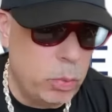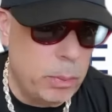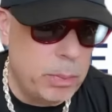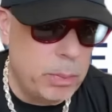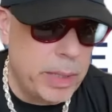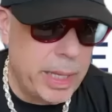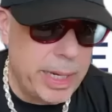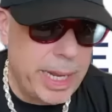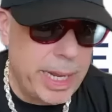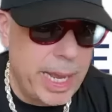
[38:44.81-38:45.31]
We
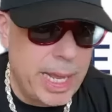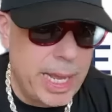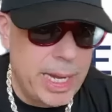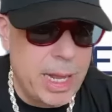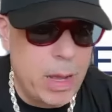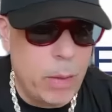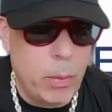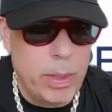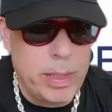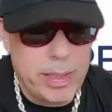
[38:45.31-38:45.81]
play the hand
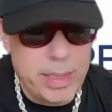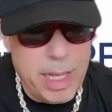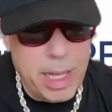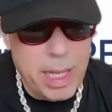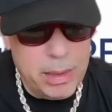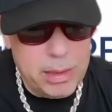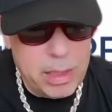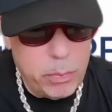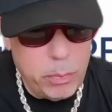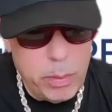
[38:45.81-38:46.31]
that were
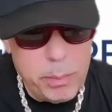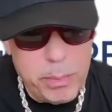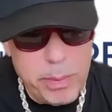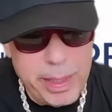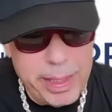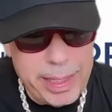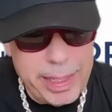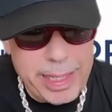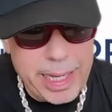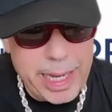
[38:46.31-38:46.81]
dealt, and we
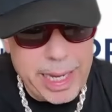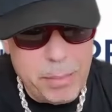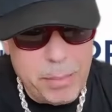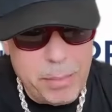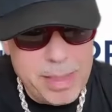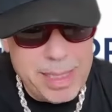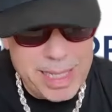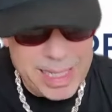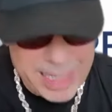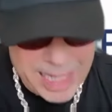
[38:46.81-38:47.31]
play the
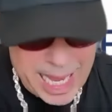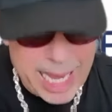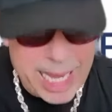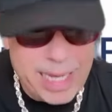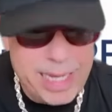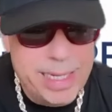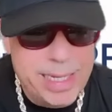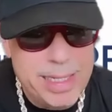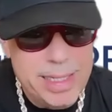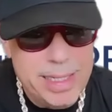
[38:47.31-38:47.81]
game
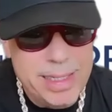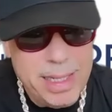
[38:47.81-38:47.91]
today,